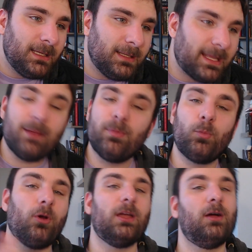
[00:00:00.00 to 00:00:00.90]
that I've been
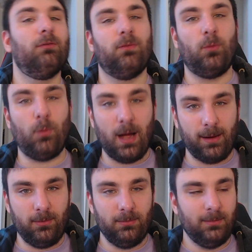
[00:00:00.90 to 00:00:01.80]
working on for a
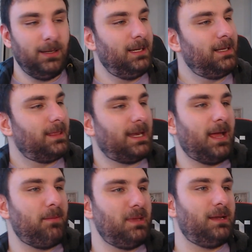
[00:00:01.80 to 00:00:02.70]
while, then I
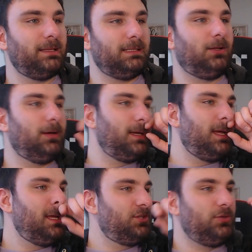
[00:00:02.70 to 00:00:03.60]
immediately look
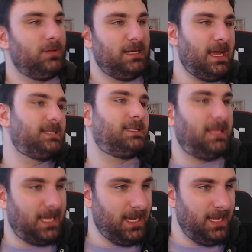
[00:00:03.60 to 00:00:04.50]
to the next
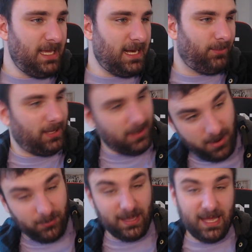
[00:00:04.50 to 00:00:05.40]
thing and I'm like,
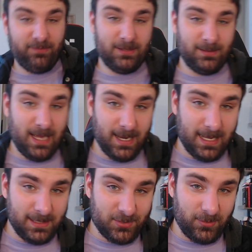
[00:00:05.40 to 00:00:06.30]
oh, well, I haven't done that
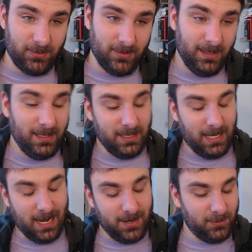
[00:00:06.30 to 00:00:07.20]
yet. So
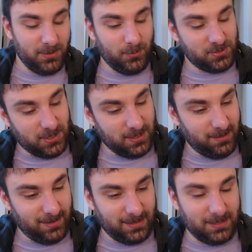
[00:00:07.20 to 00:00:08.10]
I know you were starting to
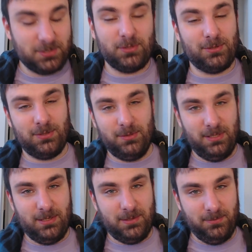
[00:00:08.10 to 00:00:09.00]
think that you're,
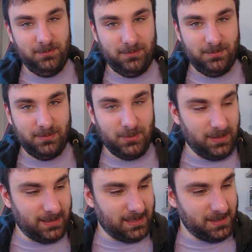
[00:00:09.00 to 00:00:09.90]
good
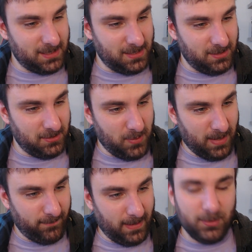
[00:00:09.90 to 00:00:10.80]
at this and you
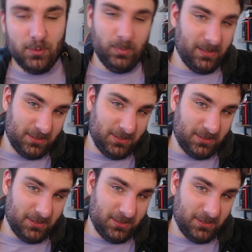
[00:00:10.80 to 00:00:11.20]
have value, but